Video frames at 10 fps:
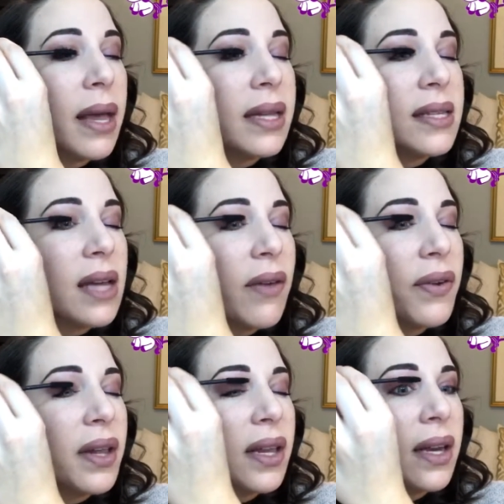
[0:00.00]
It's
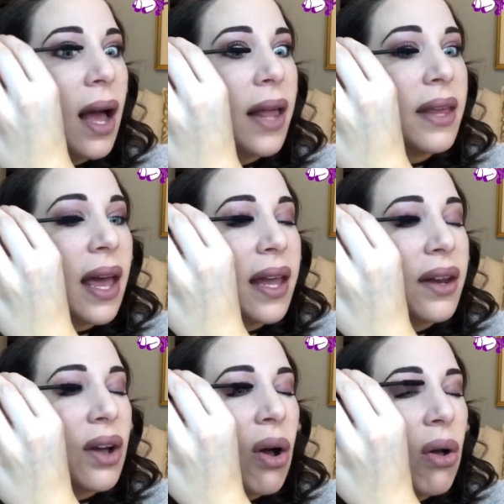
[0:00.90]
definitely not the
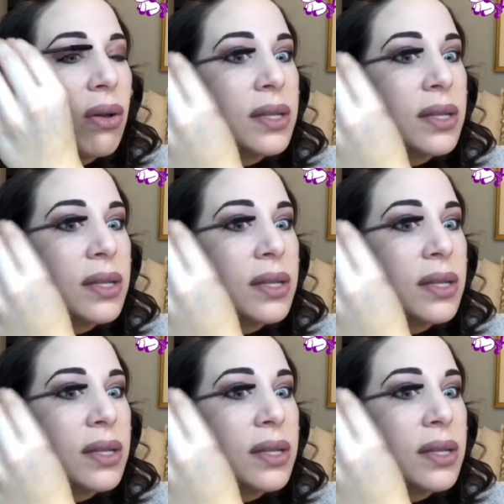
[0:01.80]
end goal.